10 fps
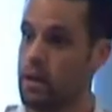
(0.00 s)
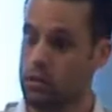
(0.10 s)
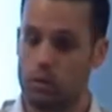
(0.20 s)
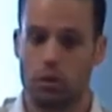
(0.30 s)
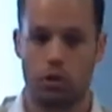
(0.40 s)

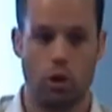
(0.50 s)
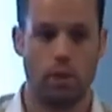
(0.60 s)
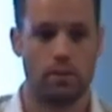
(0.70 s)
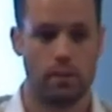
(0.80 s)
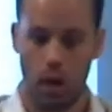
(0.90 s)
to the
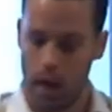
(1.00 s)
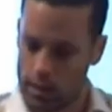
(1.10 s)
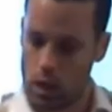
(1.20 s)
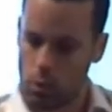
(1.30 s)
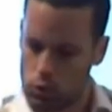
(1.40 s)
journalist to go,
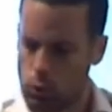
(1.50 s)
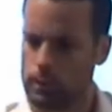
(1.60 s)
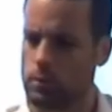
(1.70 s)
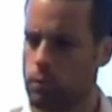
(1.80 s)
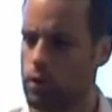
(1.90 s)
actually, I want to talk to
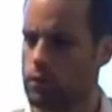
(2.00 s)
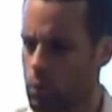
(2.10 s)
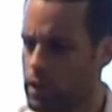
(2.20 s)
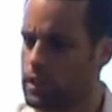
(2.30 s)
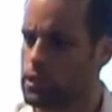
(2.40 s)
this person, I
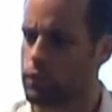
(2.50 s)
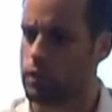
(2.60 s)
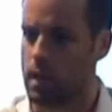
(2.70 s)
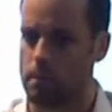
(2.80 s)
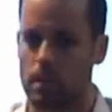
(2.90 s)
want to interview
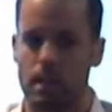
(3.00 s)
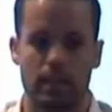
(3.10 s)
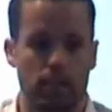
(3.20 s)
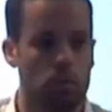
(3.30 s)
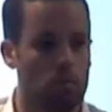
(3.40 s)
them.
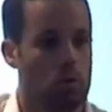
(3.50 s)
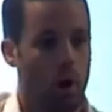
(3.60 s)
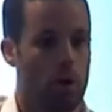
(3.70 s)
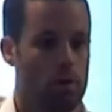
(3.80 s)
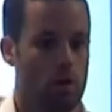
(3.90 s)
Give them a
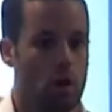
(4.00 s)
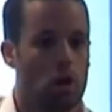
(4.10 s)
quote.